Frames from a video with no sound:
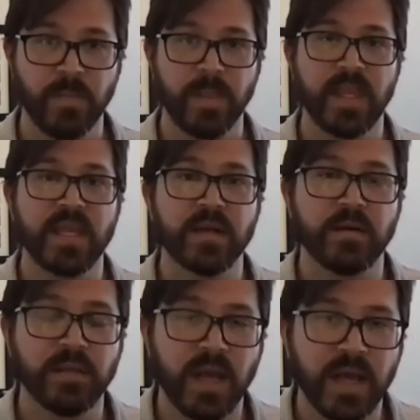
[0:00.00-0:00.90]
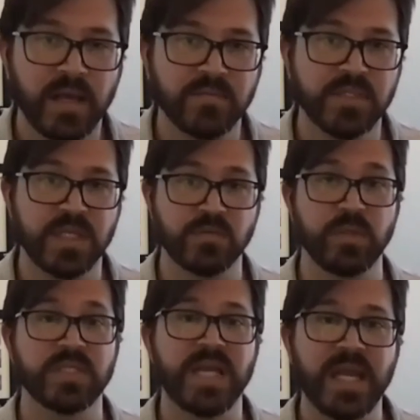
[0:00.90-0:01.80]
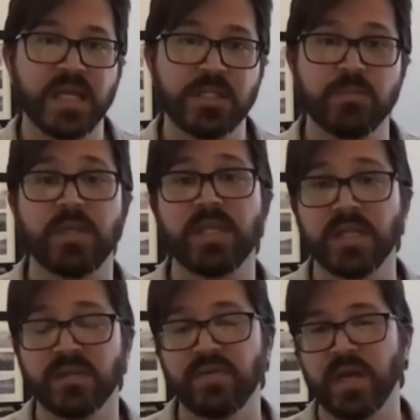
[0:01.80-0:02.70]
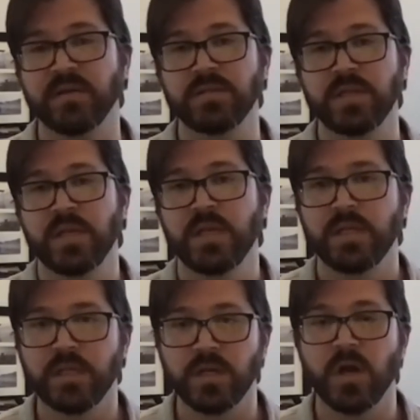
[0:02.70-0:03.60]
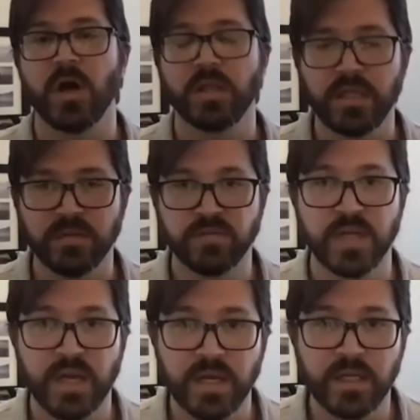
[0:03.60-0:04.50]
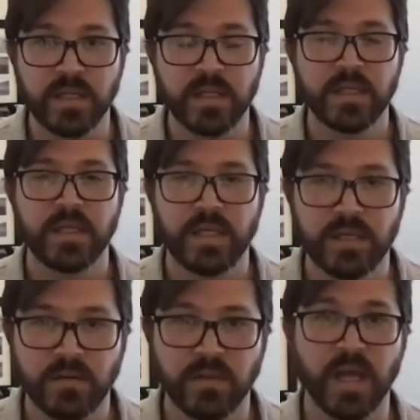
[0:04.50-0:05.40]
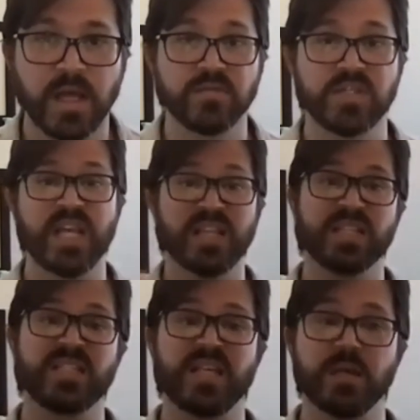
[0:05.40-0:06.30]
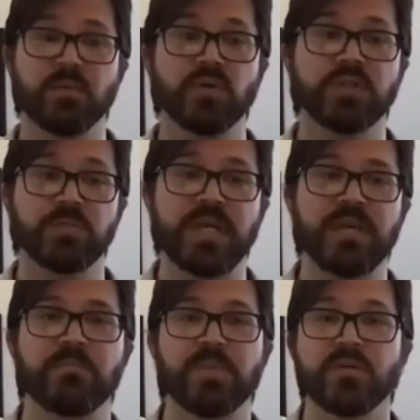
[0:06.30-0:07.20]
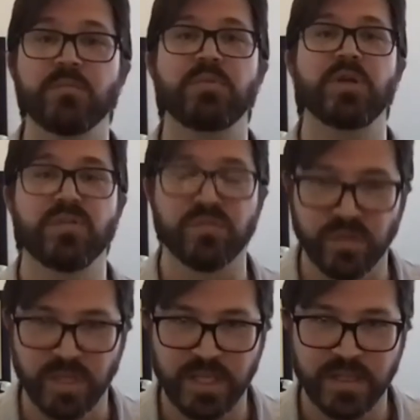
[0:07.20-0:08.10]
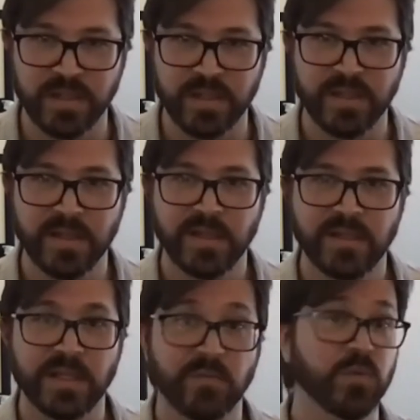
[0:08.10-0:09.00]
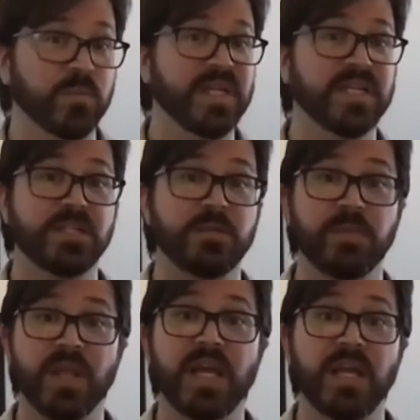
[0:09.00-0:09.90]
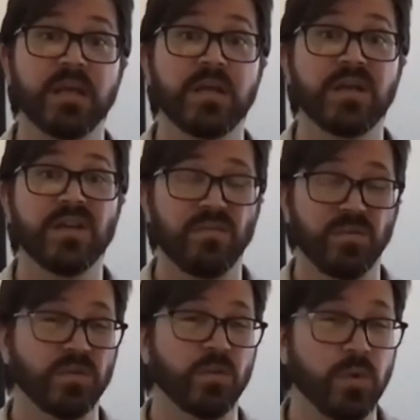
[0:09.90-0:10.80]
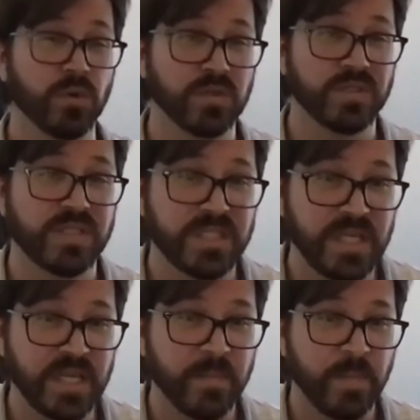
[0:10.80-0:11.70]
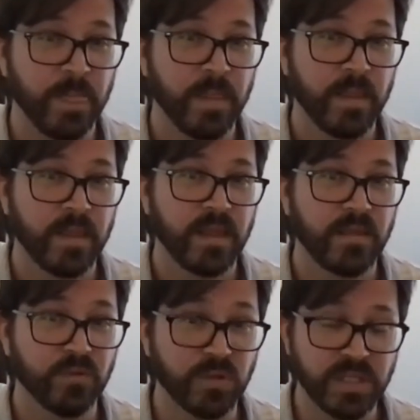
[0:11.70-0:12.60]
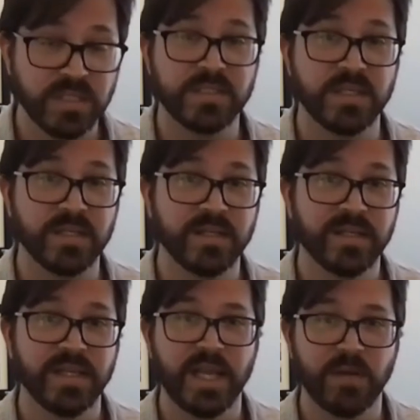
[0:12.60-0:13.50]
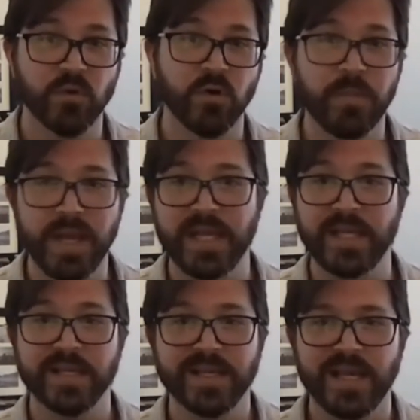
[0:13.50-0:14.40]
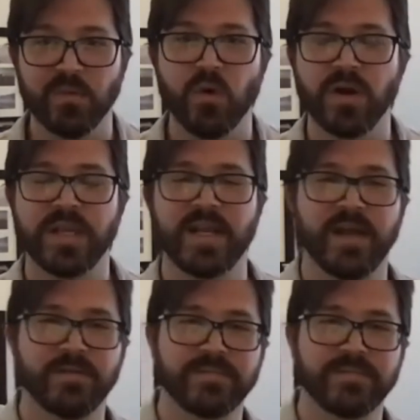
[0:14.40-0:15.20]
in our lives as we tangibly live out the calling of God in our lives. And this temple is being built beautifully, that will be displayed for the world to see if we'll listen and we'll obey and walk it out.